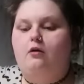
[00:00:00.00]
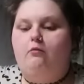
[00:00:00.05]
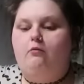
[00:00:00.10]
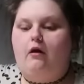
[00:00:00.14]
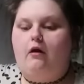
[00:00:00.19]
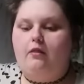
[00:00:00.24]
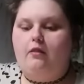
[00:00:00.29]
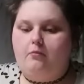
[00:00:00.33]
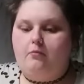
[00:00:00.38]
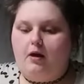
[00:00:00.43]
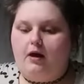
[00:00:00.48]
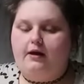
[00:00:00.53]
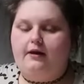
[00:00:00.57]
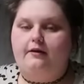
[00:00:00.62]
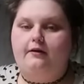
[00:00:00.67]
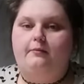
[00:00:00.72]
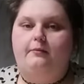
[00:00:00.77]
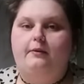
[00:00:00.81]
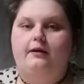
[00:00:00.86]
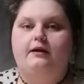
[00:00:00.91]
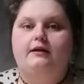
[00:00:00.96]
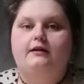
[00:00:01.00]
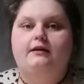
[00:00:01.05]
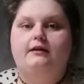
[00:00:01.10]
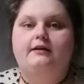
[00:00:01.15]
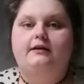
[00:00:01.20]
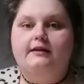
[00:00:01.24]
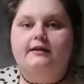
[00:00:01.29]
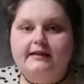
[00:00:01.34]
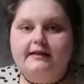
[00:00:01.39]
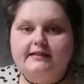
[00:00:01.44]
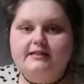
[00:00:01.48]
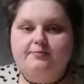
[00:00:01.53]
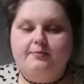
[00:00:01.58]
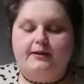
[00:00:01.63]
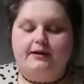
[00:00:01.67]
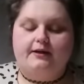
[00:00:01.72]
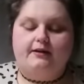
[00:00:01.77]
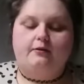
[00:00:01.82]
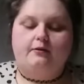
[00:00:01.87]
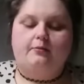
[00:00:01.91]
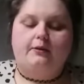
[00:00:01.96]
while the bottom is
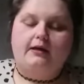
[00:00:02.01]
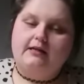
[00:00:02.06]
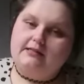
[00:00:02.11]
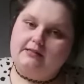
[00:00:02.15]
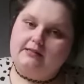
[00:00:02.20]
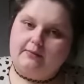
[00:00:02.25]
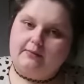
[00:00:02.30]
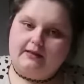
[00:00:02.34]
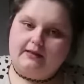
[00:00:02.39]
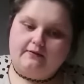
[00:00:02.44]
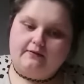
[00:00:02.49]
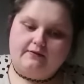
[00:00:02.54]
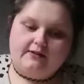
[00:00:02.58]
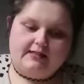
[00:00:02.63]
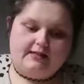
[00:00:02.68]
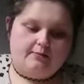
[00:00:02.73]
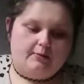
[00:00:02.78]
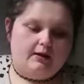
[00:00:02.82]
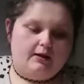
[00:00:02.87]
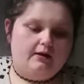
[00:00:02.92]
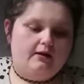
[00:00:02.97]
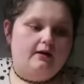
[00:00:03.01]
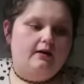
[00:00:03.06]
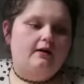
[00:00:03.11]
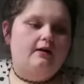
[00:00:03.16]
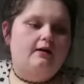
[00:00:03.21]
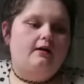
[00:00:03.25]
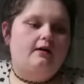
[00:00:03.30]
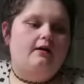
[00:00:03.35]
bigger because of my lymphedema.